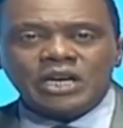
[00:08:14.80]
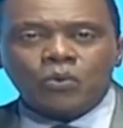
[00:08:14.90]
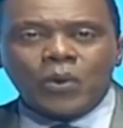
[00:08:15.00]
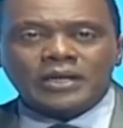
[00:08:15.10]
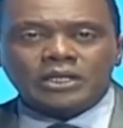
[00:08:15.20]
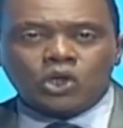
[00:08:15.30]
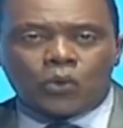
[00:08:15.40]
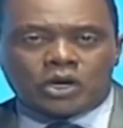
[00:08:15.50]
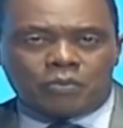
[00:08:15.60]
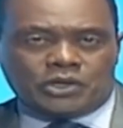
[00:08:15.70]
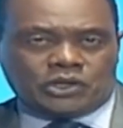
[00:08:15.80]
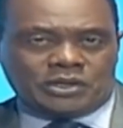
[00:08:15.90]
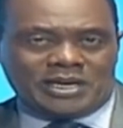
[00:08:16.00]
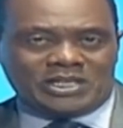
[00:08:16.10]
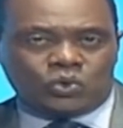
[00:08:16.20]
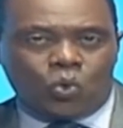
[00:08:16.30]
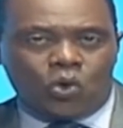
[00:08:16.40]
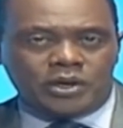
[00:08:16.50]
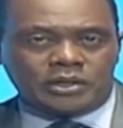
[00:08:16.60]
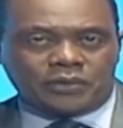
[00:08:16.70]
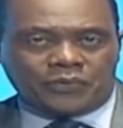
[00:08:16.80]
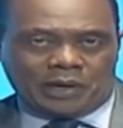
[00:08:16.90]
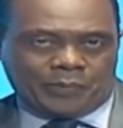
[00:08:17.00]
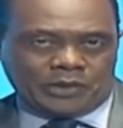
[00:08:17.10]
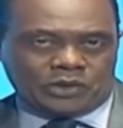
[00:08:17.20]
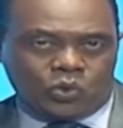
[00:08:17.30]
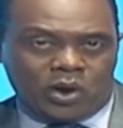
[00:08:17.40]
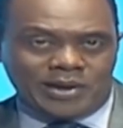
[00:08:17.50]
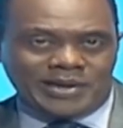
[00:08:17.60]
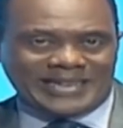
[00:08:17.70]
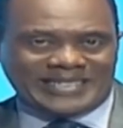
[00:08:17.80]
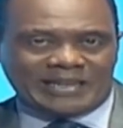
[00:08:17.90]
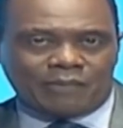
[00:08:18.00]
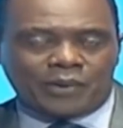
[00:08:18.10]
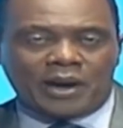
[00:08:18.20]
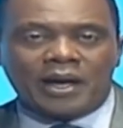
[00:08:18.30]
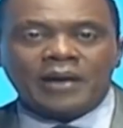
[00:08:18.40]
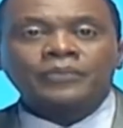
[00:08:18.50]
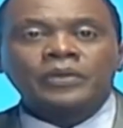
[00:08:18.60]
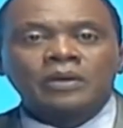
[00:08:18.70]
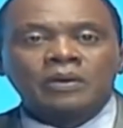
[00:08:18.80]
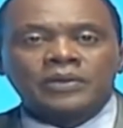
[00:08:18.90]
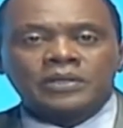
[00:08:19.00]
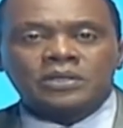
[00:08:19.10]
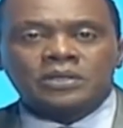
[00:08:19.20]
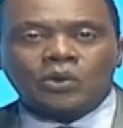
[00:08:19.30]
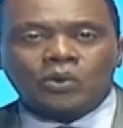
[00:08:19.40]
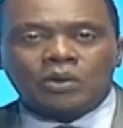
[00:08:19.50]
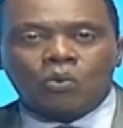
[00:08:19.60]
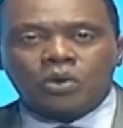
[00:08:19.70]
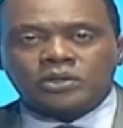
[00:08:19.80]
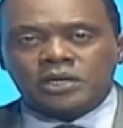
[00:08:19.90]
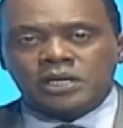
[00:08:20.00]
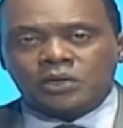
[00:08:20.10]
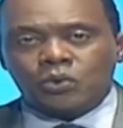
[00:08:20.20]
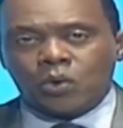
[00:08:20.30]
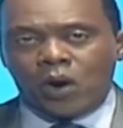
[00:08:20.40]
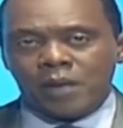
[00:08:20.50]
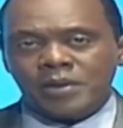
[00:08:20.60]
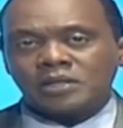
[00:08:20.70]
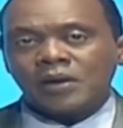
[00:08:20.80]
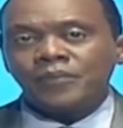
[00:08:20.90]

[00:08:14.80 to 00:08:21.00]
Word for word: Regulatory Commission is warning developers who are yet to comply with the solar water heating requirements.